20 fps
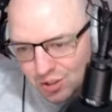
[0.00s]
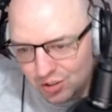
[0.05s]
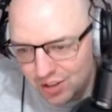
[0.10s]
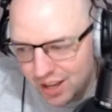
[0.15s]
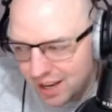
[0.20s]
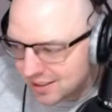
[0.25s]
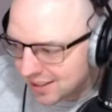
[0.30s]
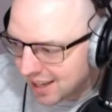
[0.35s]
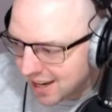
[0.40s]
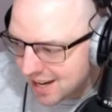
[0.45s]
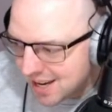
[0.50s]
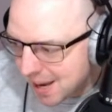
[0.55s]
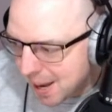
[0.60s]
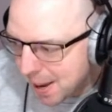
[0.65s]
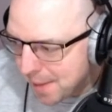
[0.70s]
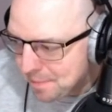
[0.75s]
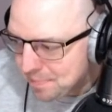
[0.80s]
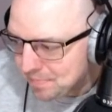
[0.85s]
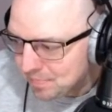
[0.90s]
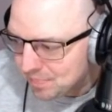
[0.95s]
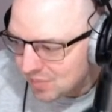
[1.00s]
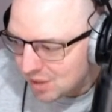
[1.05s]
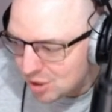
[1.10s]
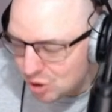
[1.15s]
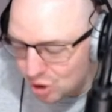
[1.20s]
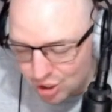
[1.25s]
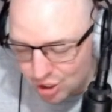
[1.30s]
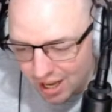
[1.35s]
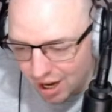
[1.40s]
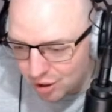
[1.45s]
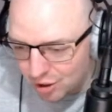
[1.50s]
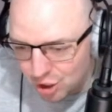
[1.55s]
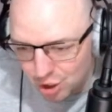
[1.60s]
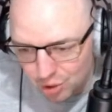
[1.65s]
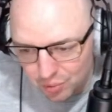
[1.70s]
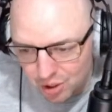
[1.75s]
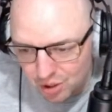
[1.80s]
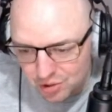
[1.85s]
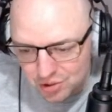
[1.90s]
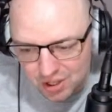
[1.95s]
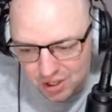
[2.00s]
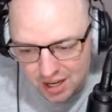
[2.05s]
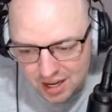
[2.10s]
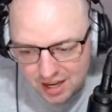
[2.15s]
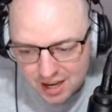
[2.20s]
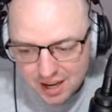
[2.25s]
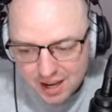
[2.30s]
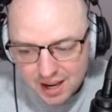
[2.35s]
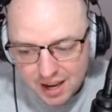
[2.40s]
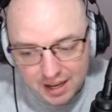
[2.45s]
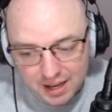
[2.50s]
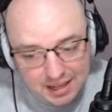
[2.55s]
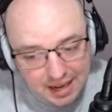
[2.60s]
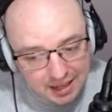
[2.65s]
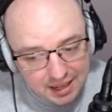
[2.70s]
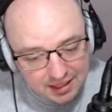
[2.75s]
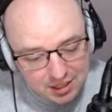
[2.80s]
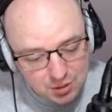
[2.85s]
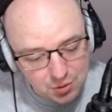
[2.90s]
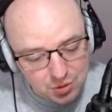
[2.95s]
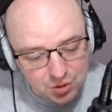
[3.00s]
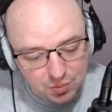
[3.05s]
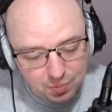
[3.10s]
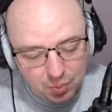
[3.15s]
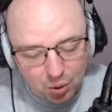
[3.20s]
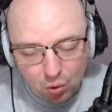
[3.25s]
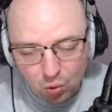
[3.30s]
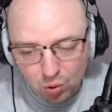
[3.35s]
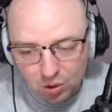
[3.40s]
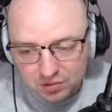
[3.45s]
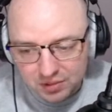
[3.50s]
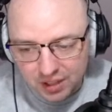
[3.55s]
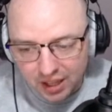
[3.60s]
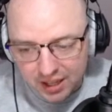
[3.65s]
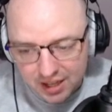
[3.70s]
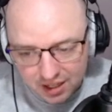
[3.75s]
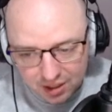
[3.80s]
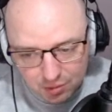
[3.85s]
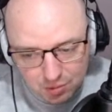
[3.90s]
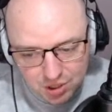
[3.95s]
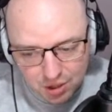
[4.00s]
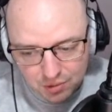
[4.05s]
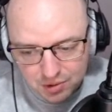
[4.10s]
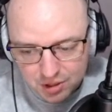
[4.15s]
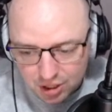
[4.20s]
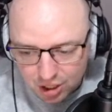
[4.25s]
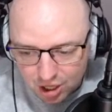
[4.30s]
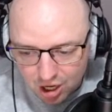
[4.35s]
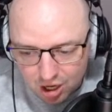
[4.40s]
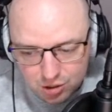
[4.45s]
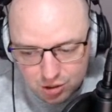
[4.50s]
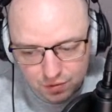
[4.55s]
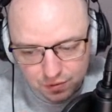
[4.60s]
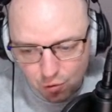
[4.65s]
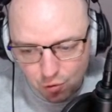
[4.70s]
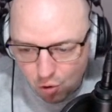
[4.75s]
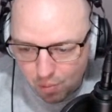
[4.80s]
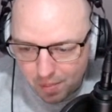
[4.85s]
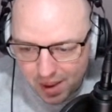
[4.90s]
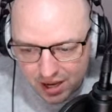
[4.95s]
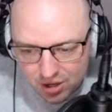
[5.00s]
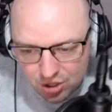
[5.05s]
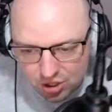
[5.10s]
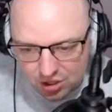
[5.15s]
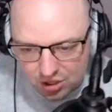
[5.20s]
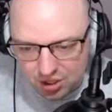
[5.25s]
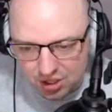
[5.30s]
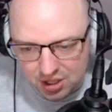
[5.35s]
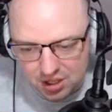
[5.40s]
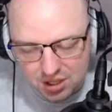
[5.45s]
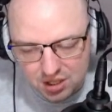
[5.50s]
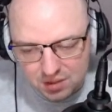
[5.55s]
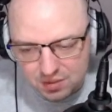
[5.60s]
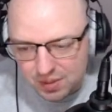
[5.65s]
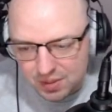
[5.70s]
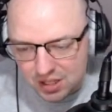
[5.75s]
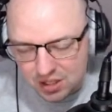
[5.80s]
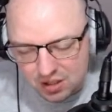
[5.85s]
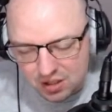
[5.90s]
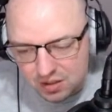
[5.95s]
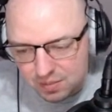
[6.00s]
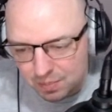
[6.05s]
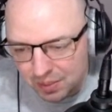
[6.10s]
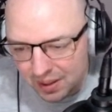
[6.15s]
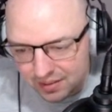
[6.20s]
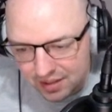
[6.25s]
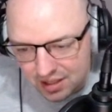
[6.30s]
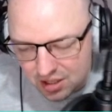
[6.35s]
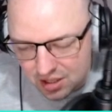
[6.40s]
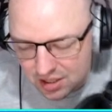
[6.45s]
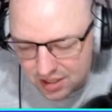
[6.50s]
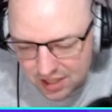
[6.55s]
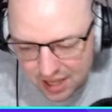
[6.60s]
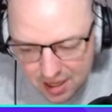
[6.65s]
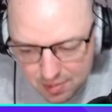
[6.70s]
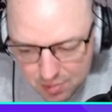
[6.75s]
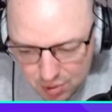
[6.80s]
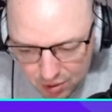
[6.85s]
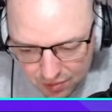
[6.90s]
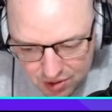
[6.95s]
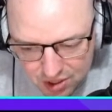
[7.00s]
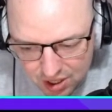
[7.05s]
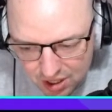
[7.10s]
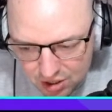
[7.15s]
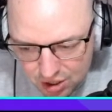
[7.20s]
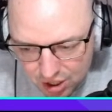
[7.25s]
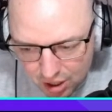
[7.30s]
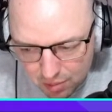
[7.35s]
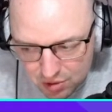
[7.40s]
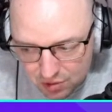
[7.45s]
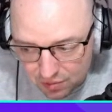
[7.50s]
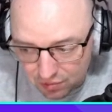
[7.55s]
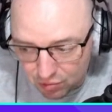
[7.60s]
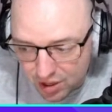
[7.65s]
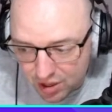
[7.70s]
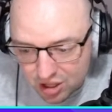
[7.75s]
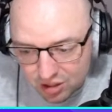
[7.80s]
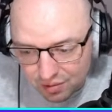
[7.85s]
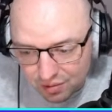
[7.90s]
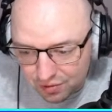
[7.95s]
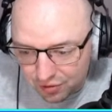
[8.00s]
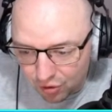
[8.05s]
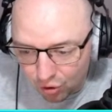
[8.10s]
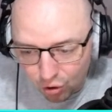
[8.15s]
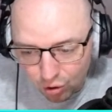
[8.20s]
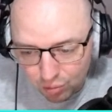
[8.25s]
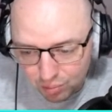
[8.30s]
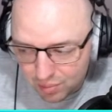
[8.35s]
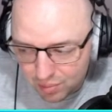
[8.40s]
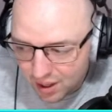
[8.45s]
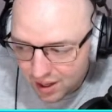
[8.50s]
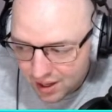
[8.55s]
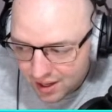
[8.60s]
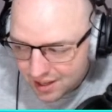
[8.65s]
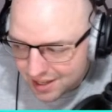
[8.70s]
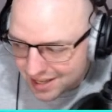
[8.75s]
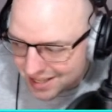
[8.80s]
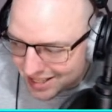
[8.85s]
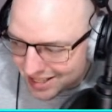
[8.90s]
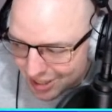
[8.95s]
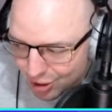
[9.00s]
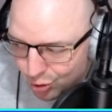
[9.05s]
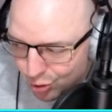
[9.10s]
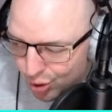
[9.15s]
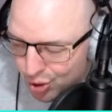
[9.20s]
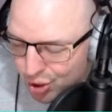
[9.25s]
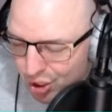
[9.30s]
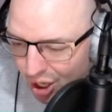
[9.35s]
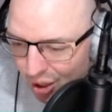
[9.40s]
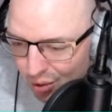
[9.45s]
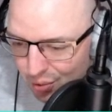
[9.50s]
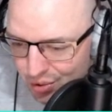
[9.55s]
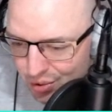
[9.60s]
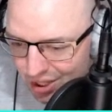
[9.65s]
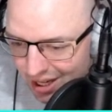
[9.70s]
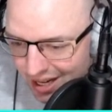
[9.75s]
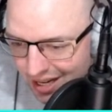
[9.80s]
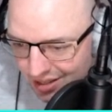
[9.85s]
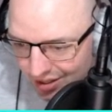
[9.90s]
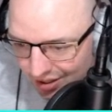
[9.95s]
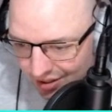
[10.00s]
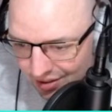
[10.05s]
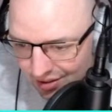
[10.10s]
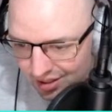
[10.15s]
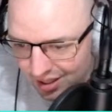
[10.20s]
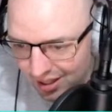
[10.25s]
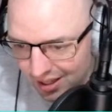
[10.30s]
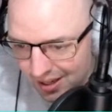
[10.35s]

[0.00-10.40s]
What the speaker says: on that data? Just out of curiosity. And again, this was a pool of data that was only the last 4 matches. So this is teams, obviously, in terms of recent form. This isn't across the whole season.